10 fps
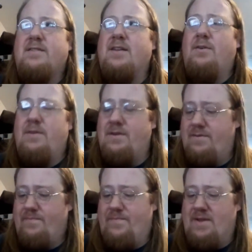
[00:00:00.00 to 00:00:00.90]
So,
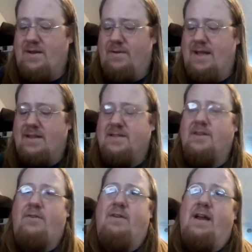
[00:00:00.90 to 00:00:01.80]
you know, like the
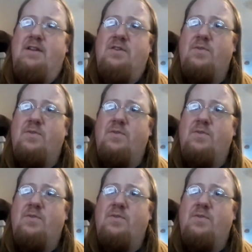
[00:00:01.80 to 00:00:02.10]
Silver Dragon,